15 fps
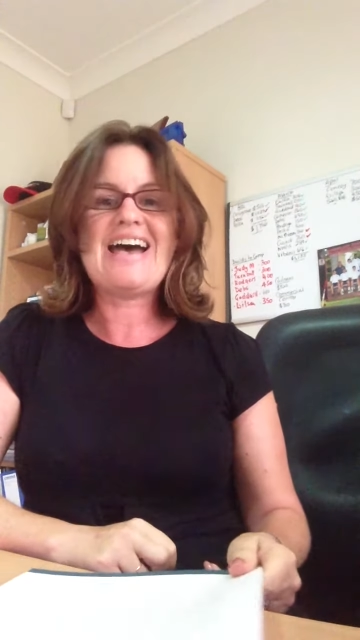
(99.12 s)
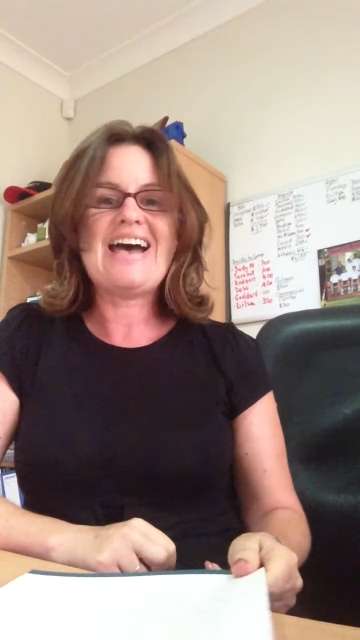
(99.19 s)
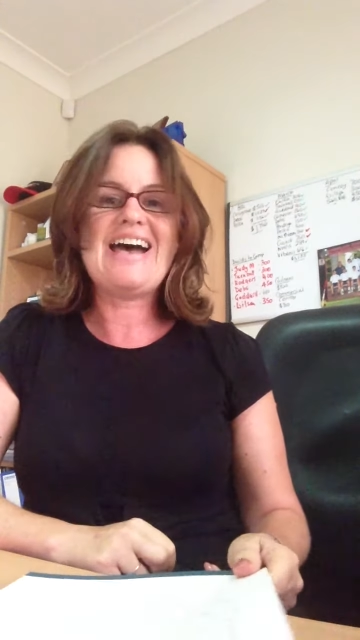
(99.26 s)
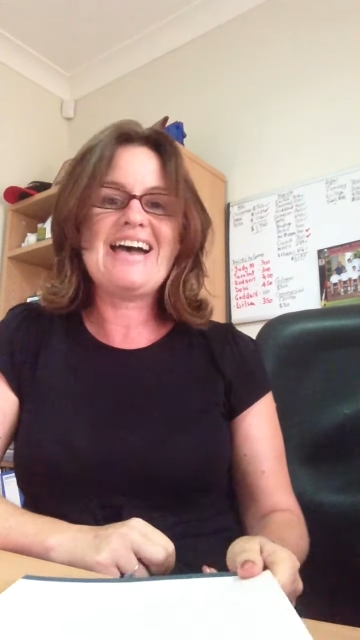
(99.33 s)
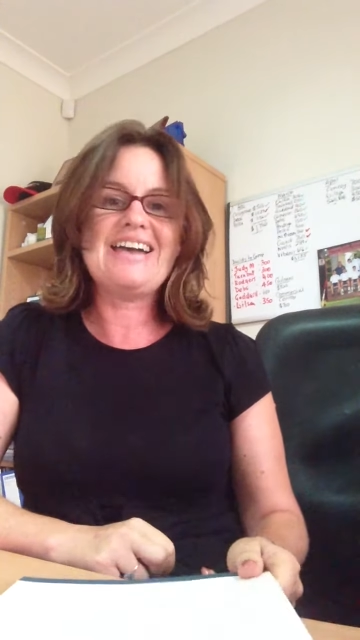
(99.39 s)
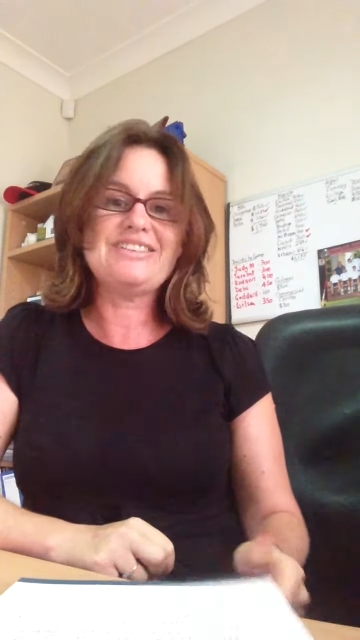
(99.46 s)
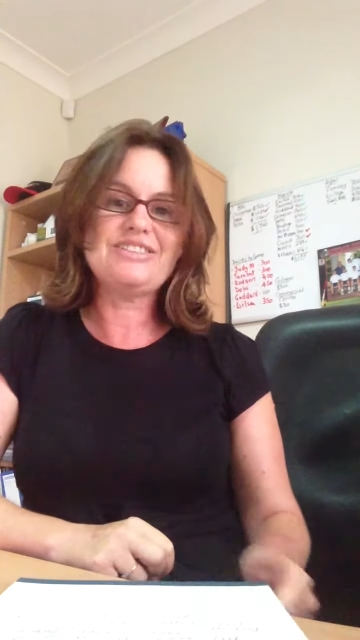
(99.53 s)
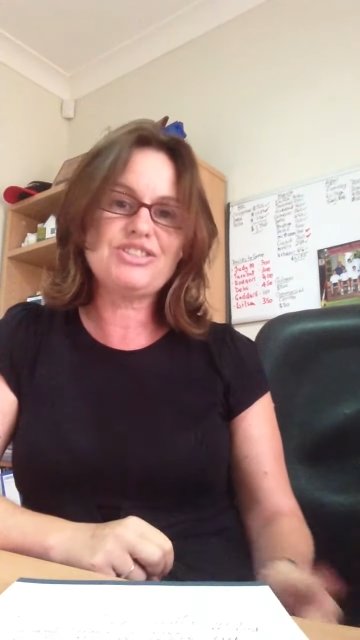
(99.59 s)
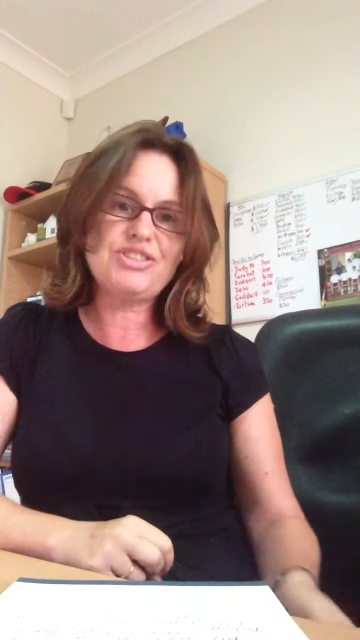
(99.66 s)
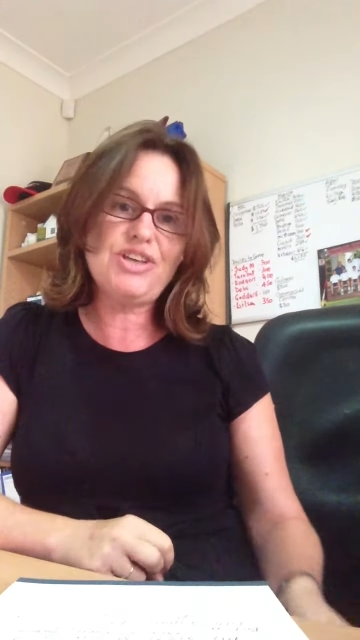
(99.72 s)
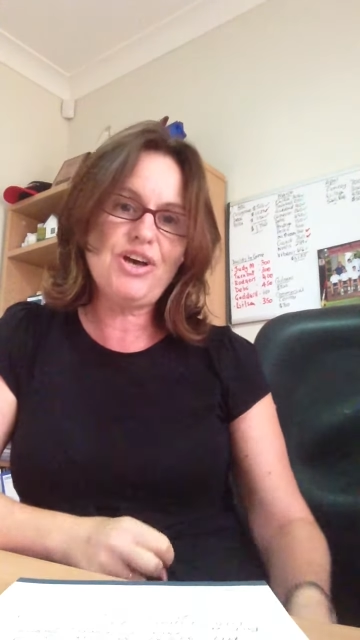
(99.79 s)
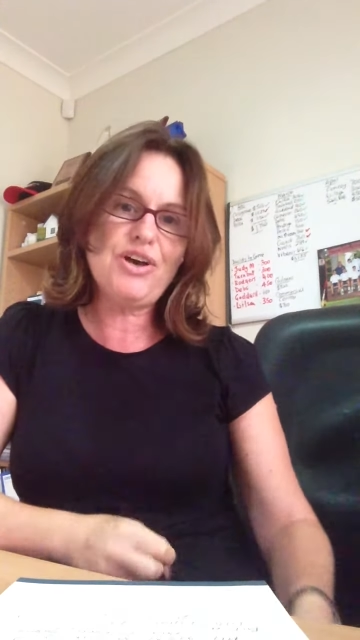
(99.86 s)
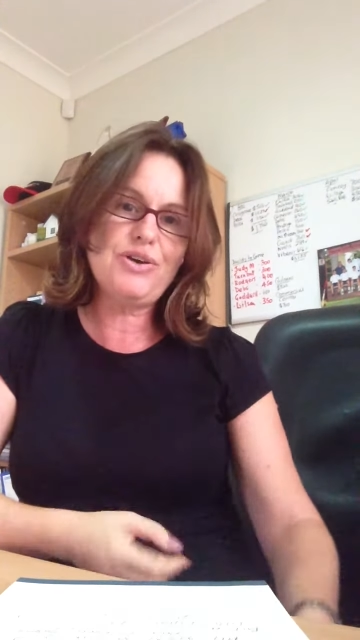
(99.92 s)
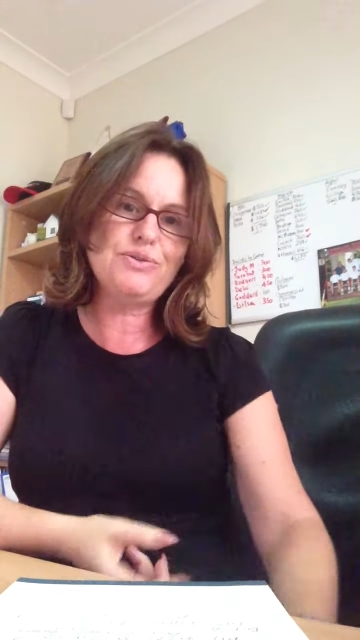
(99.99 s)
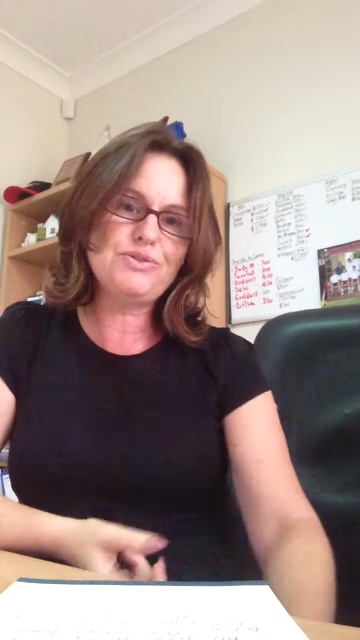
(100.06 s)
And
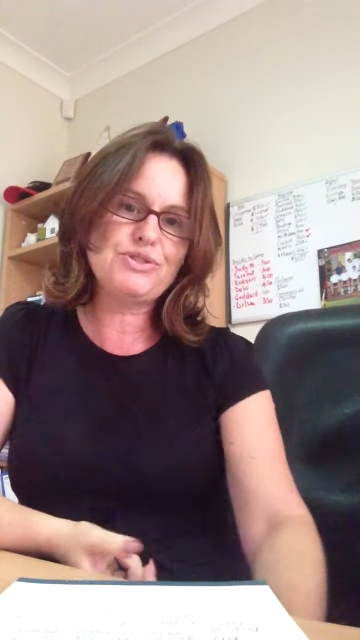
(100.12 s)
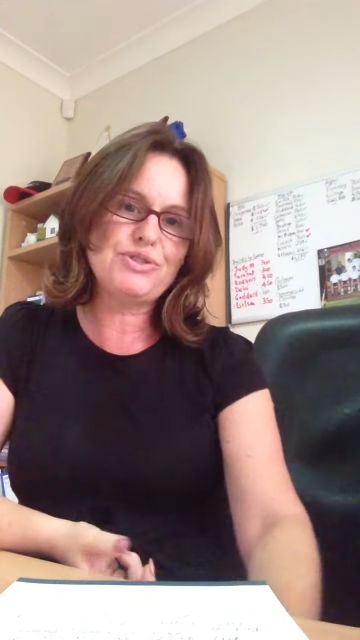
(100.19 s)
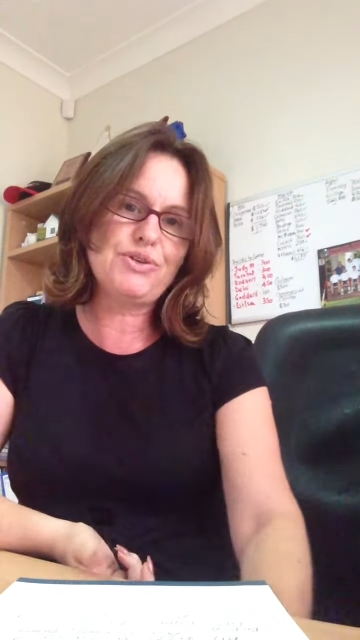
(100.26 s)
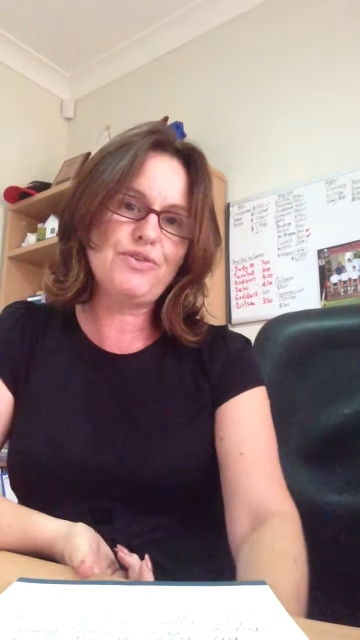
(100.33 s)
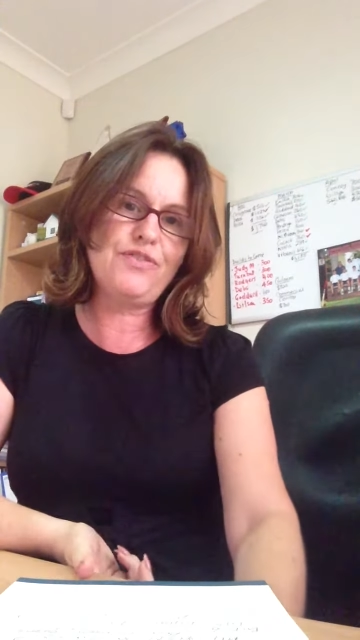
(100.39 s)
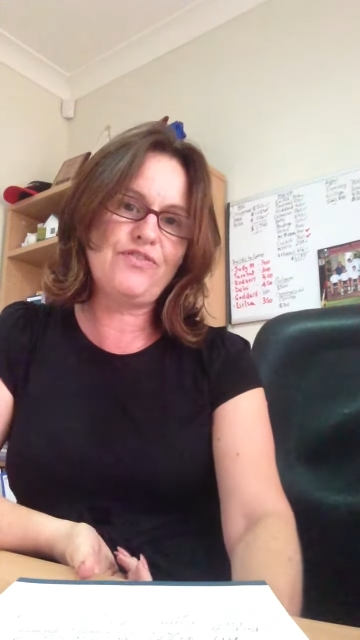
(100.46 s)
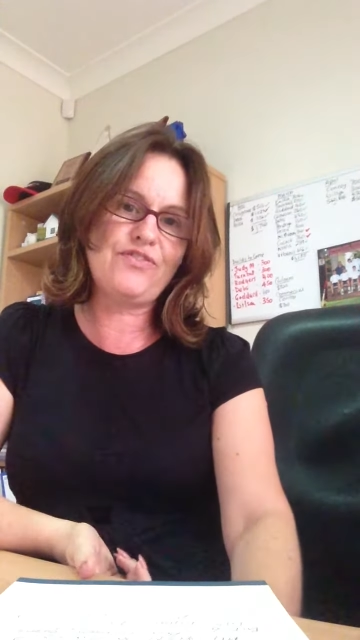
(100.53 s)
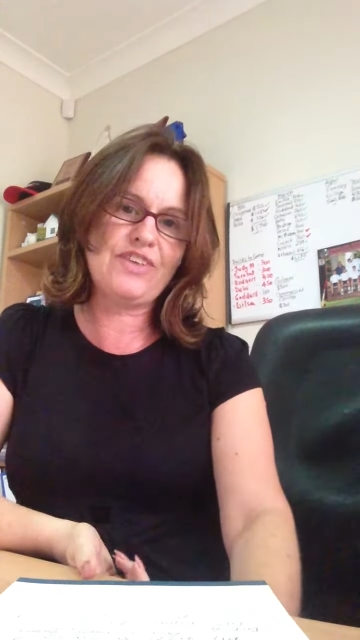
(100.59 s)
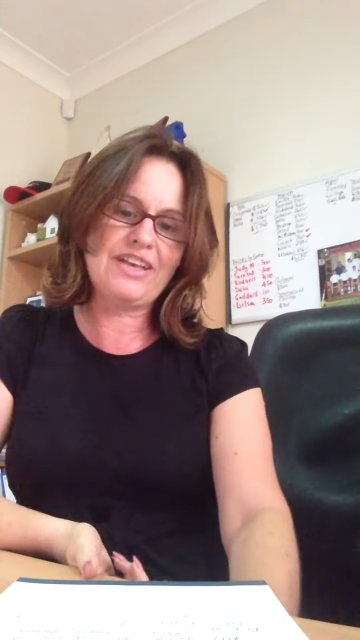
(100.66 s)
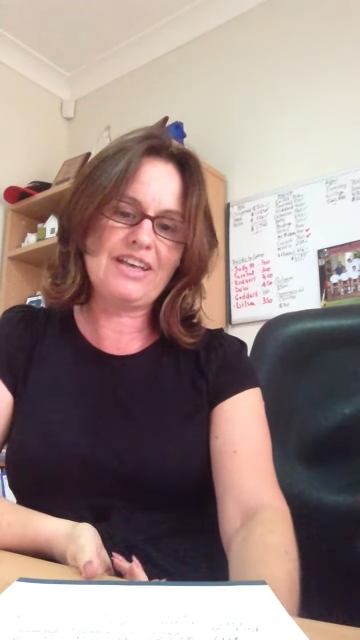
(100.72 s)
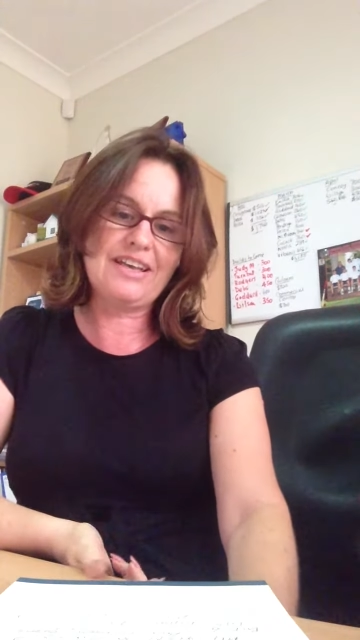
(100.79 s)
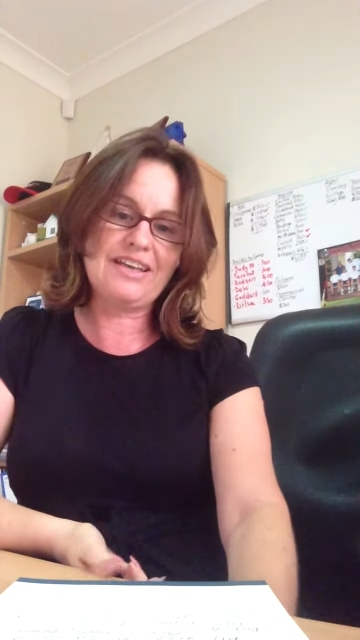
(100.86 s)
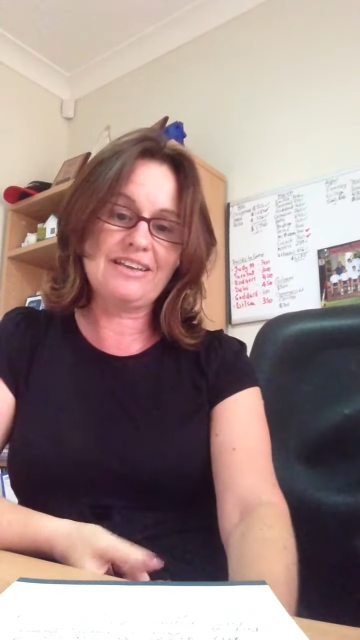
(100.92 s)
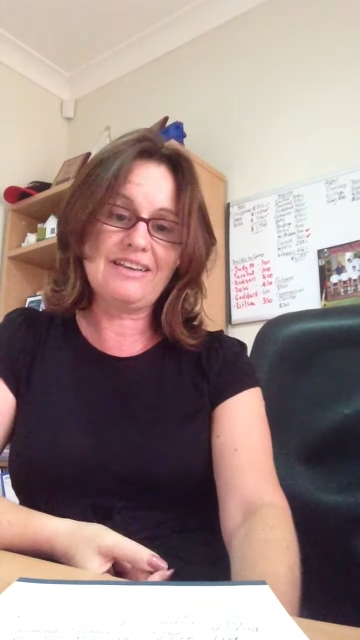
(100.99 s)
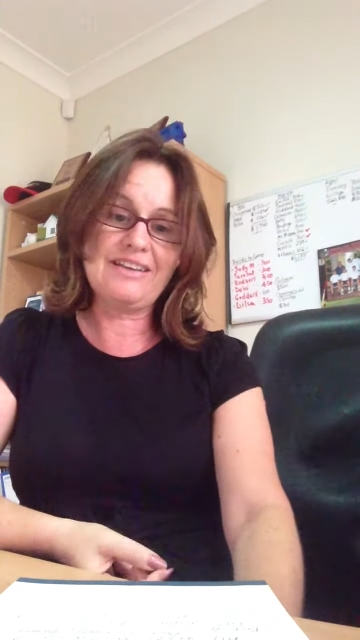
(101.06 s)
so to
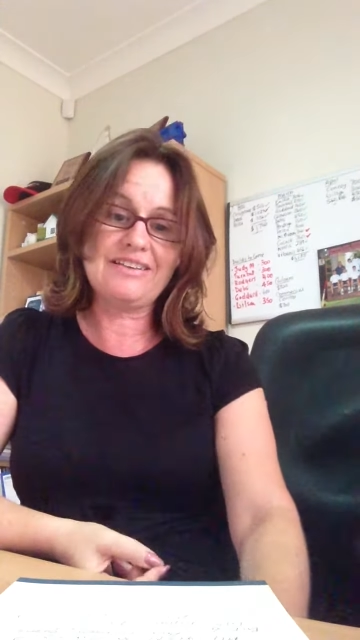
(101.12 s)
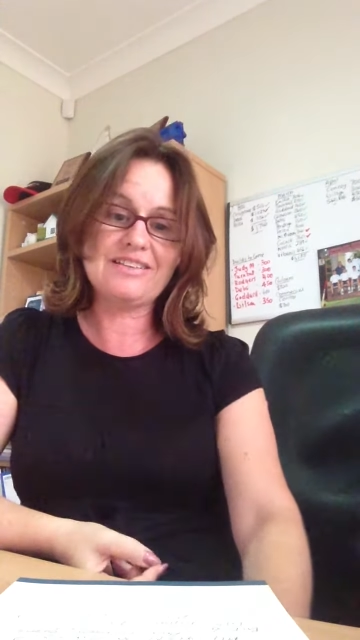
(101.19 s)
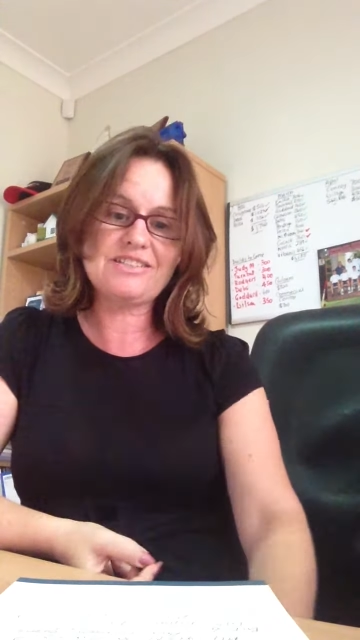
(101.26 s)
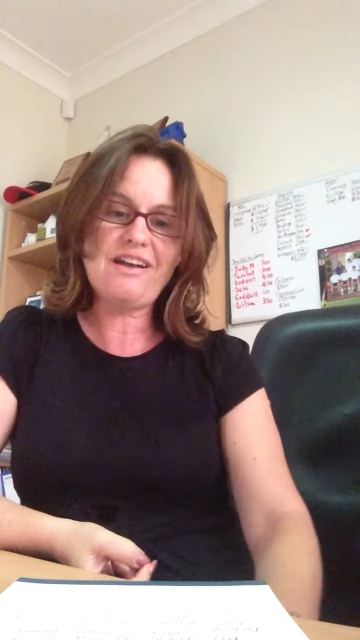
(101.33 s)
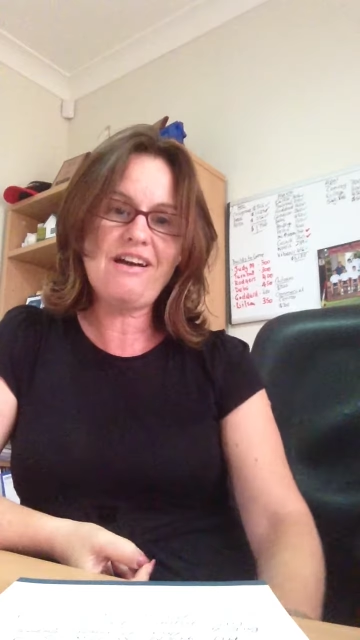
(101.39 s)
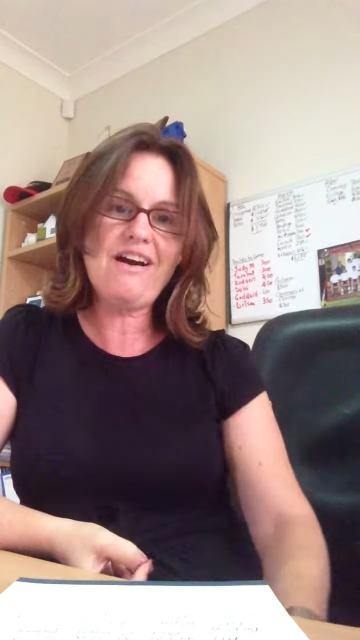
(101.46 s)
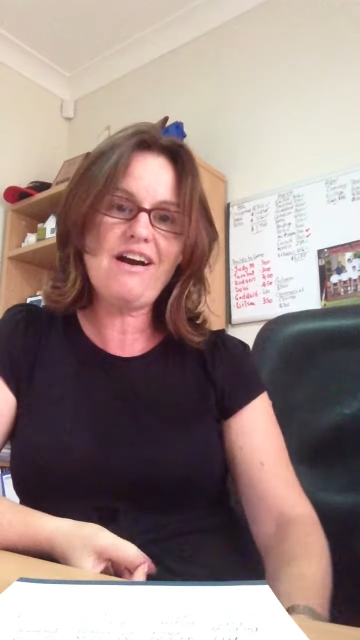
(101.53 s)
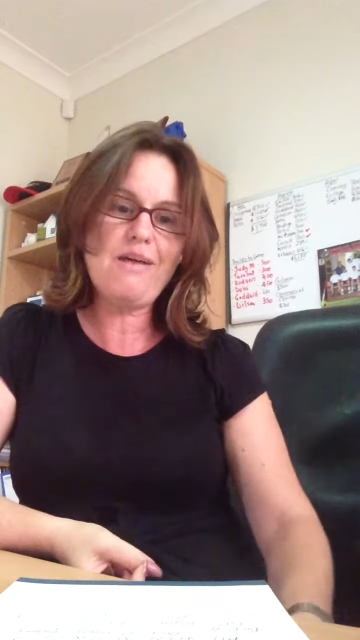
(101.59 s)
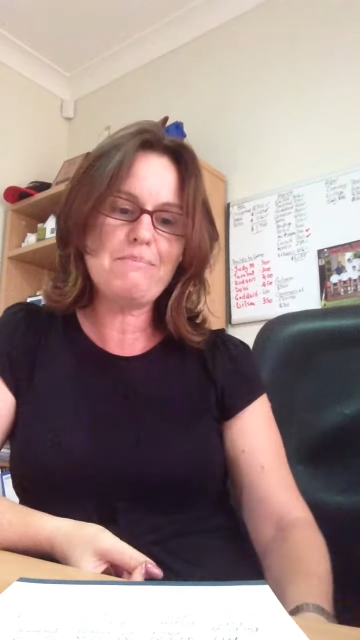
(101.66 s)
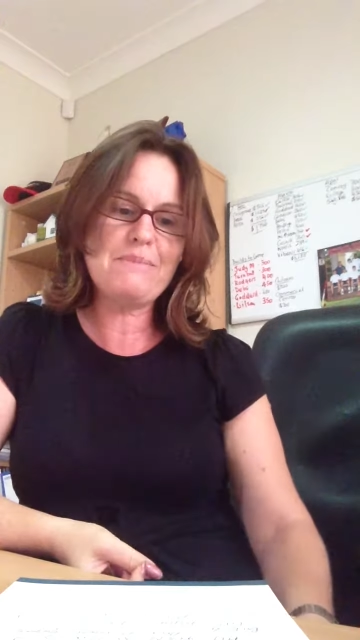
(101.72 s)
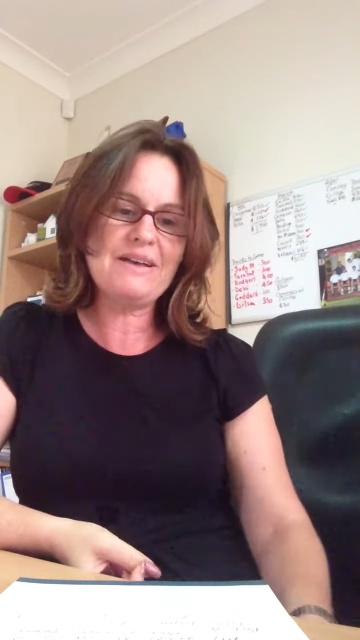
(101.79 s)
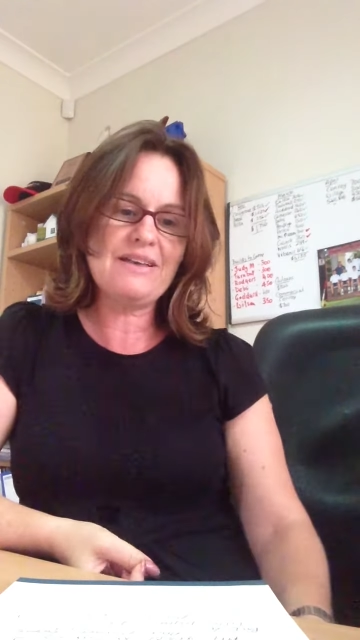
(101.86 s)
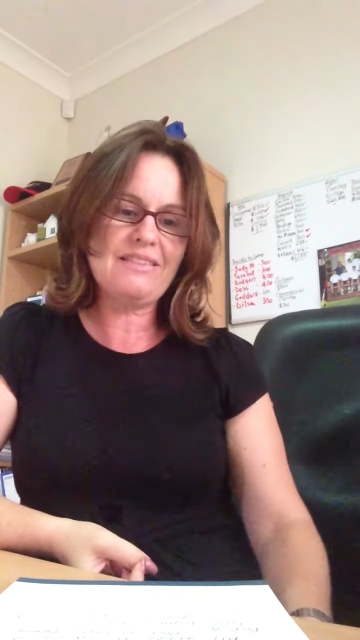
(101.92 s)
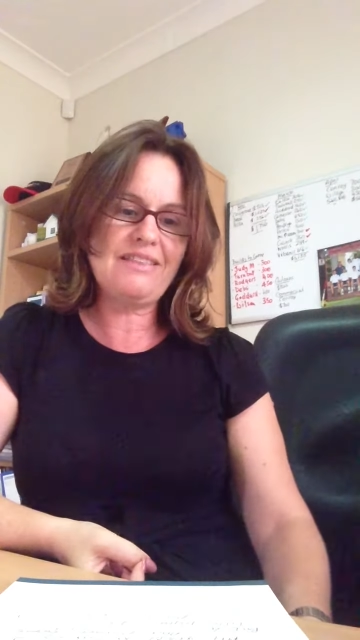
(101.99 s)
finish up